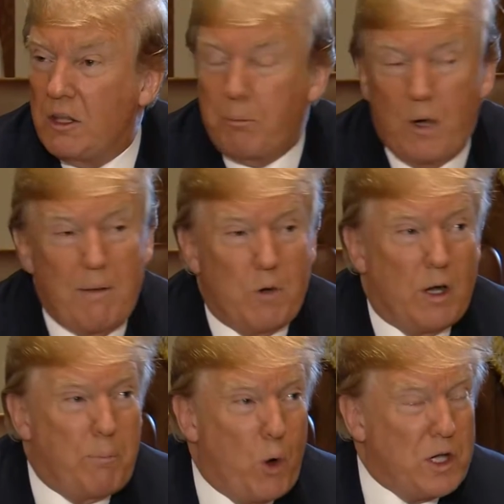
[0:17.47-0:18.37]
the
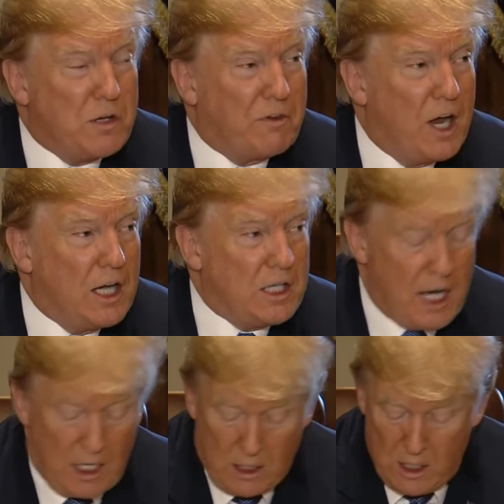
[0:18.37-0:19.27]
primary point of
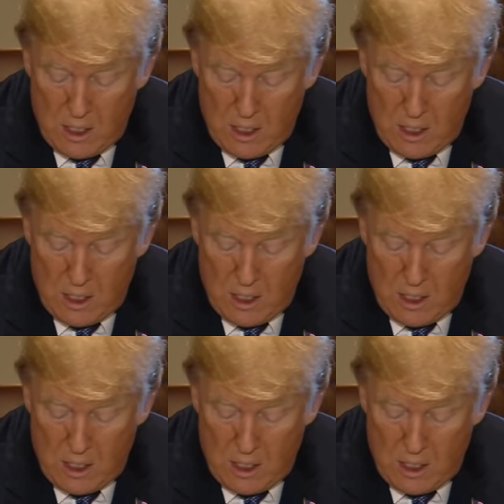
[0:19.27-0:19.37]
contact